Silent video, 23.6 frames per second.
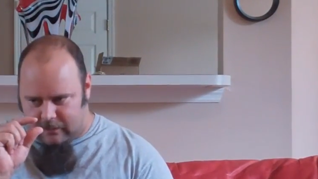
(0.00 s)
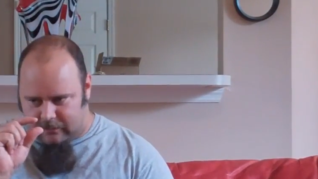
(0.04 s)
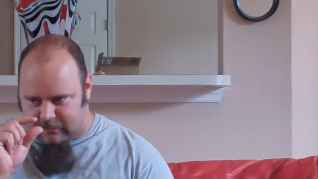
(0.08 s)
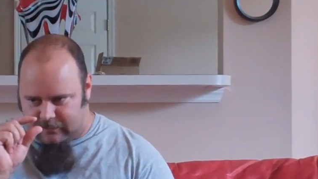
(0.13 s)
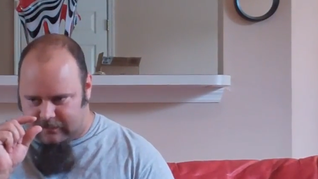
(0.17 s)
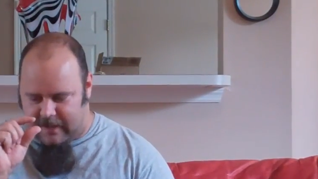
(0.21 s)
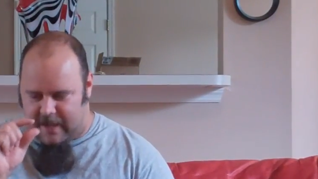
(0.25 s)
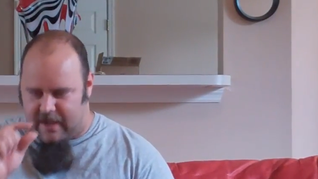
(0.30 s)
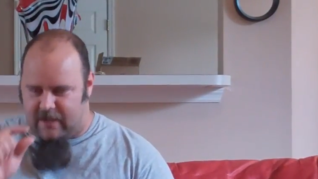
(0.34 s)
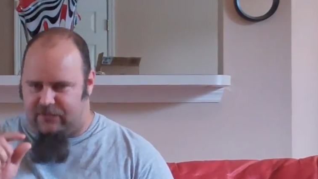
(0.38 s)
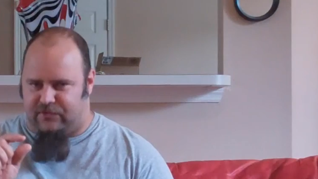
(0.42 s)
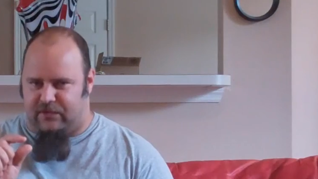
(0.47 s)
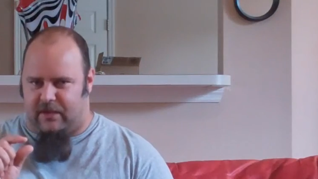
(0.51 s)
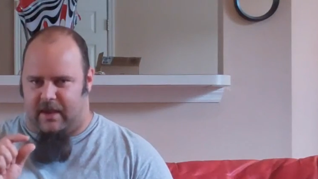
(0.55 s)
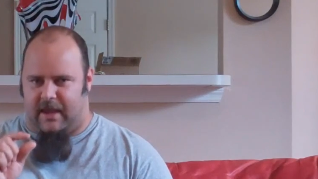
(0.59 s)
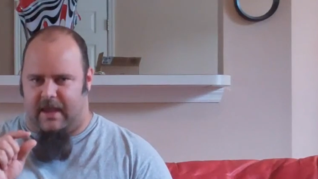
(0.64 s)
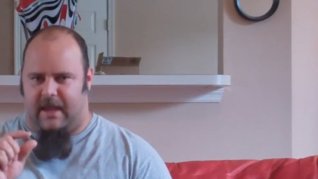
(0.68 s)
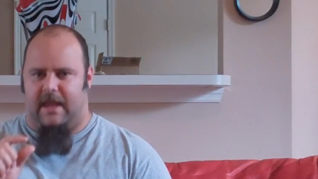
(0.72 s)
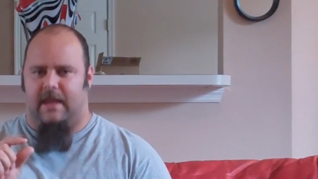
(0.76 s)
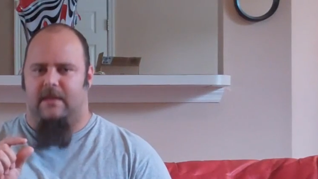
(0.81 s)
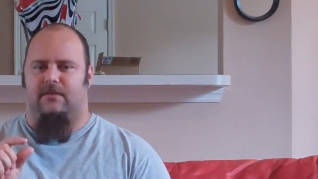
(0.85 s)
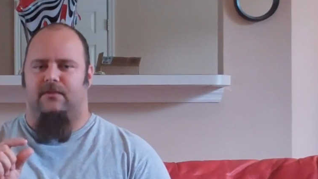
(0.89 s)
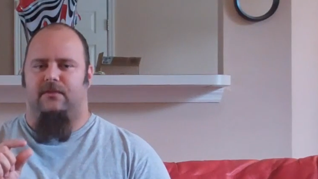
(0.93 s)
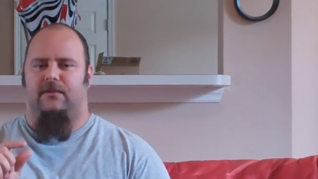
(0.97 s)
taste a
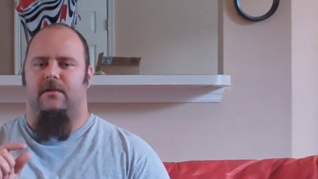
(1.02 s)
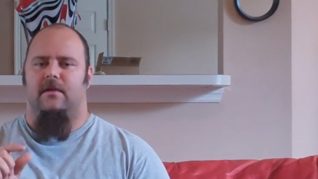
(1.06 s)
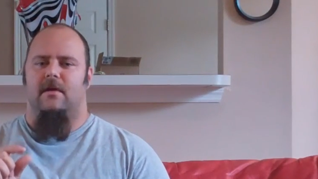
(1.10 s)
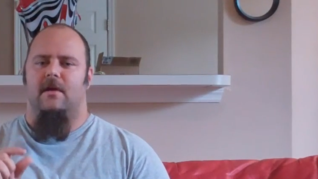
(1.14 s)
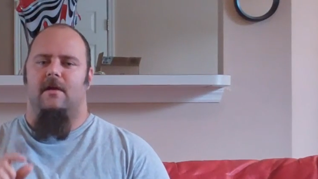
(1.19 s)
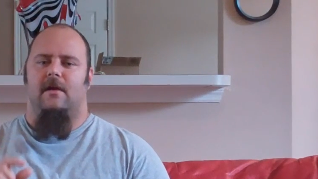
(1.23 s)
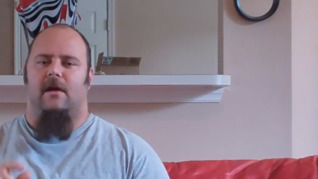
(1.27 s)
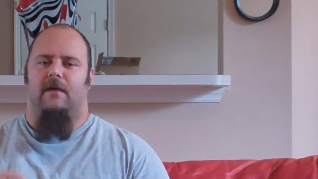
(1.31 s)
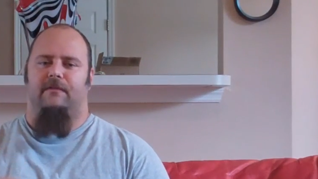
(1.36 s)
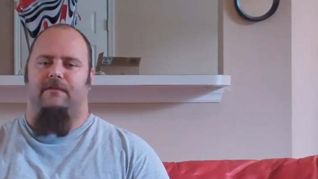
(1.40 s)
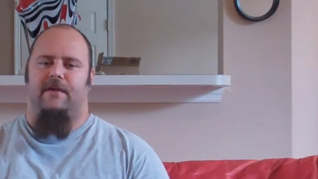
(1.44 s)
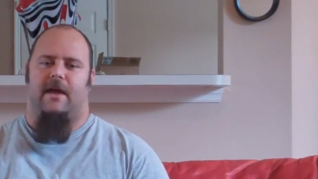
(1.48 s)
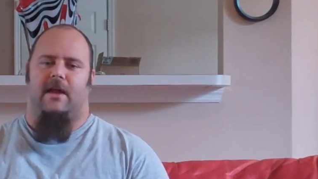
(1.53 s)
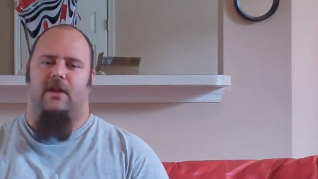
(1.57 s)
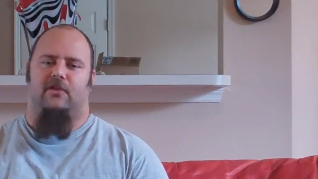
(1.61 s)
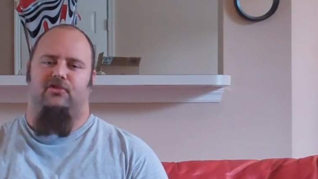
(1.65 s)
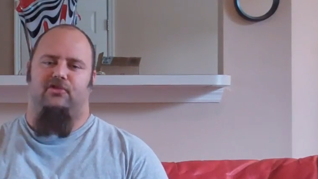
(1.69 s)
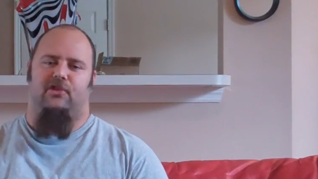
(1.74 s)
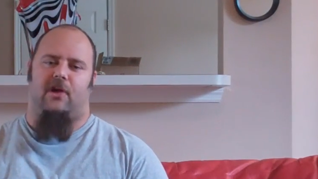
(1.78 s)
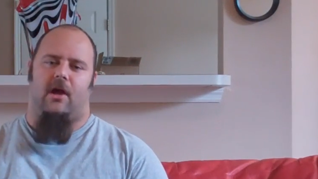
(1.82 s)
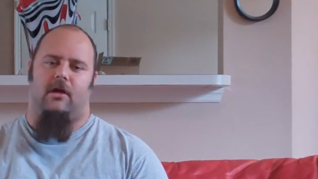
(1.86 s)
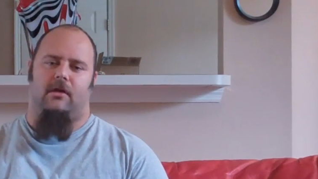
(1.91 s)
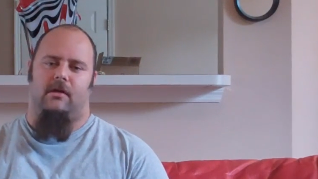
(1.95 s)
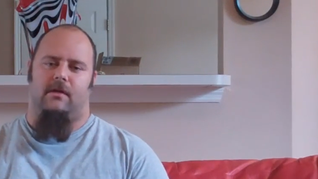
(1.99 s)
hint of kind of
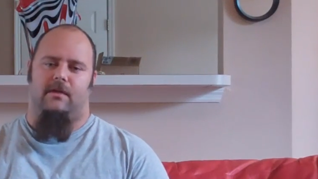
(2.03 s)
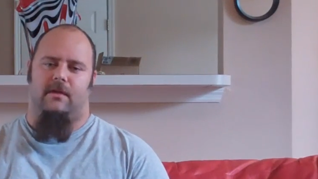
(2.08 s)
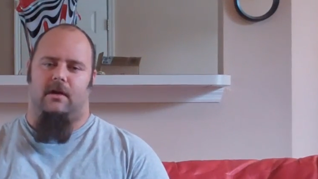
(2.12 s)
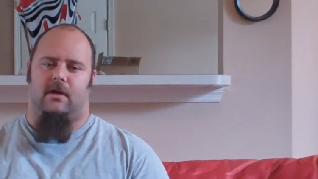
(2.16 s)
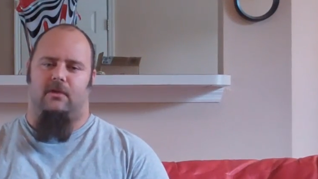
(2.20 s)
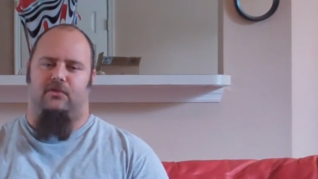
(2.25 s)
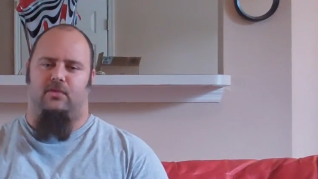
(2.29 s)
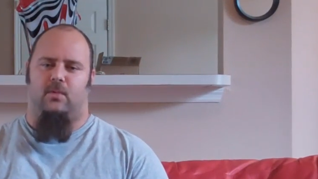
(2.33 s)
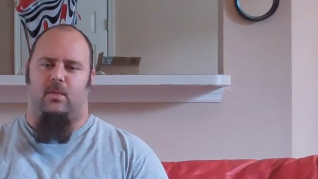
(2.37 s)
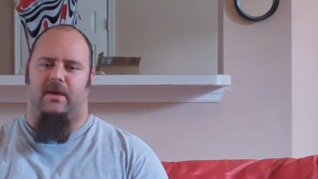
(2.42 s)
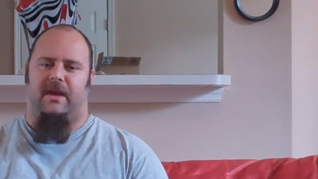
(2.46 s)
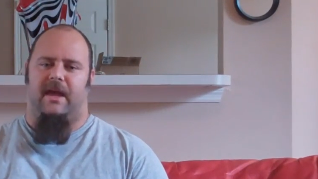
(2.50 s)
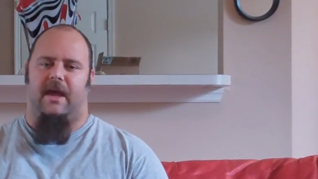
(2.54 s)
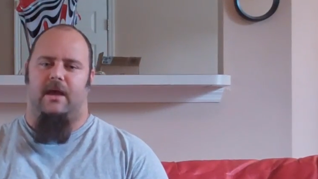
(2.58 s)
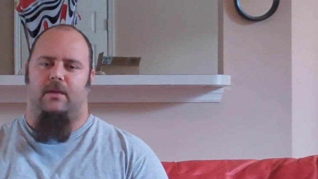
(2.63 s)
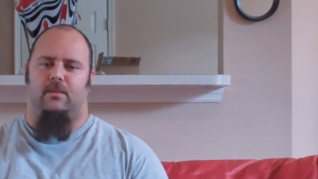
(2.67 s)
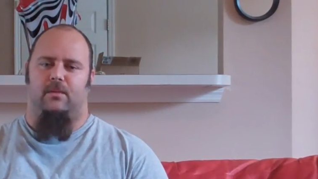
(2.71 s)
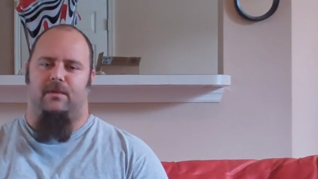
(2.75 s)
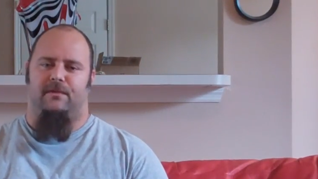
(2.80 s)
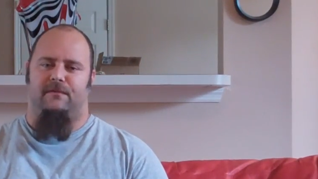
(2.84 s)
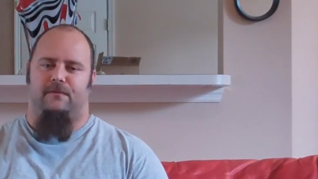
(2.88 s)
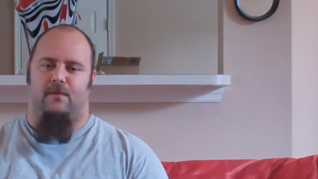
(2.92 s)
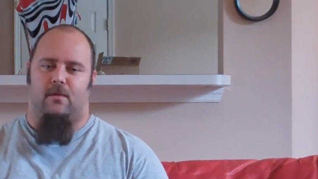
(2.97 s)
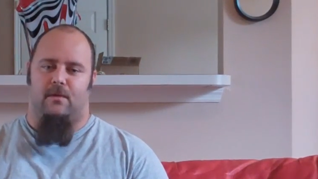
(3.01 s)
chocolate in there. So I went ahead
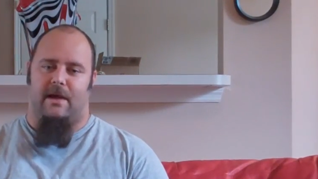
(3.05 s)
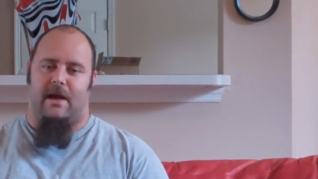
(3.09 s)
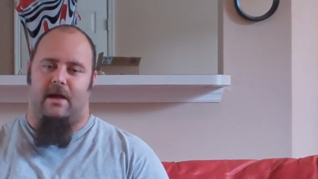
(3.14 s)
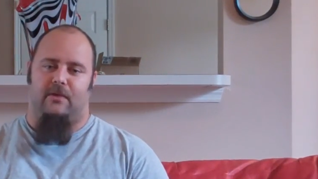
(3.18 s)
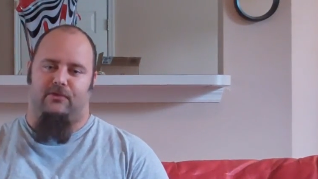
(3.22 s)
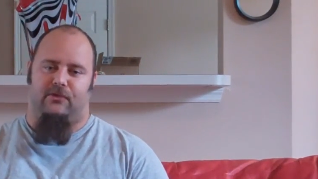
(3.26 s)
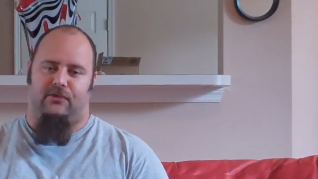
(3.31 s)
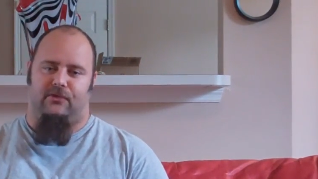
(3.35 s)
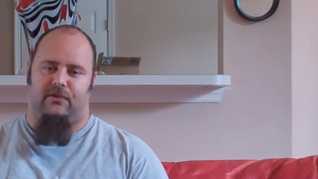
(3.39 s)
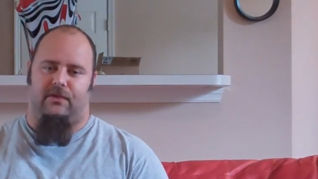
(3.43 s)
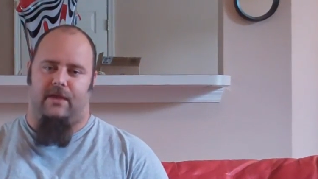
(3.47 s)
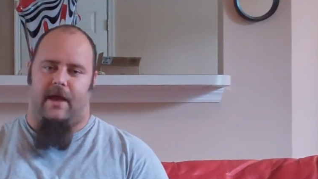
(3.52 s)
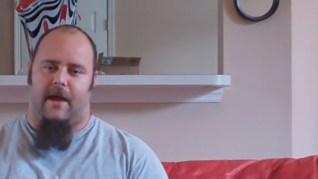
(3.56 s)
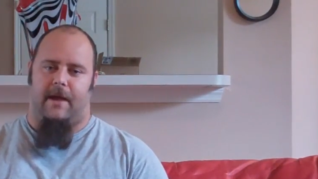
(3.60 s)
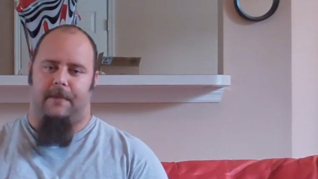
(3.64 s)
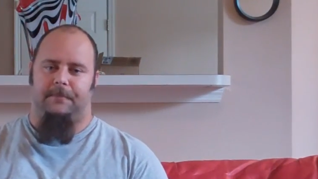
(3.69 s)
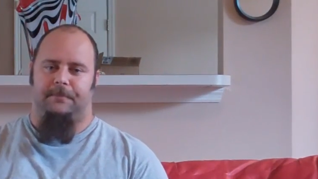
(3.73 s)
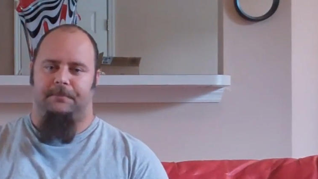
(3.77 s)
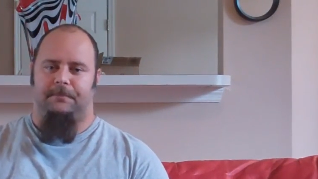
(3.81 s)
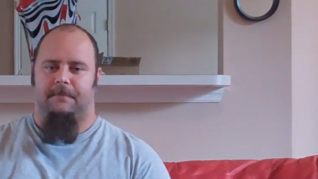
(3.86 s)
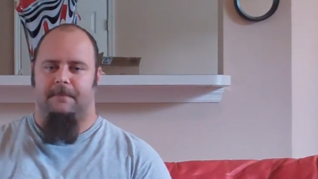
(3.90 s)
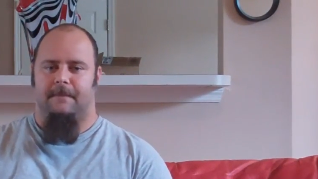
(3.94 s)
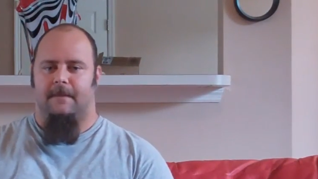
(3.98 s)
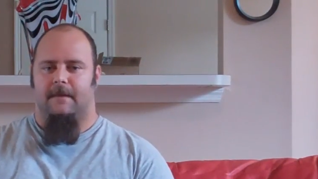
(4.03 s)
with 4 ounces of
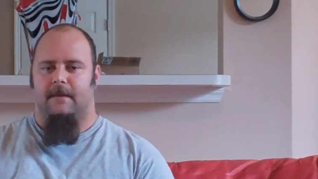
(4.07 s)
that.